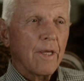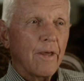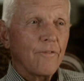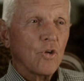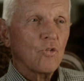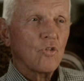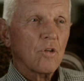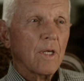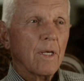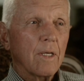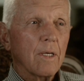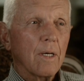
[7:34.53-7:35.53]
If you
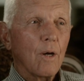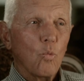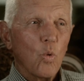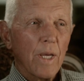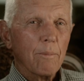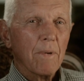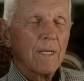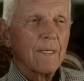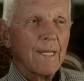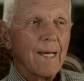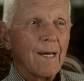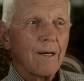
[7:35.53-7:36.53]
see a
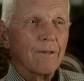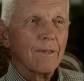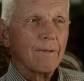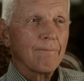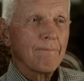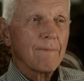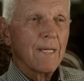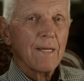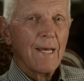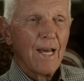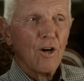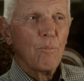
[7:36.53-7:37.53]
wingman down,
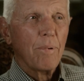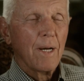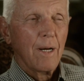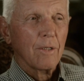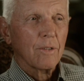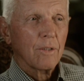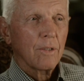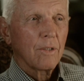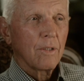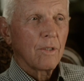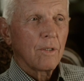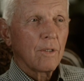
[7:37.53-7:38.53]
help out.
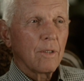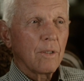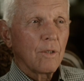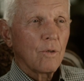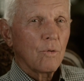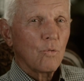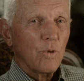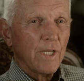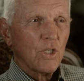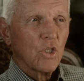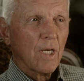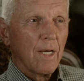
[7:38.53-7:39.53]

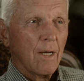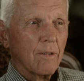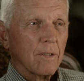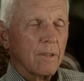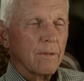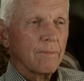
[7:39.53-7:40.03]
Reach out.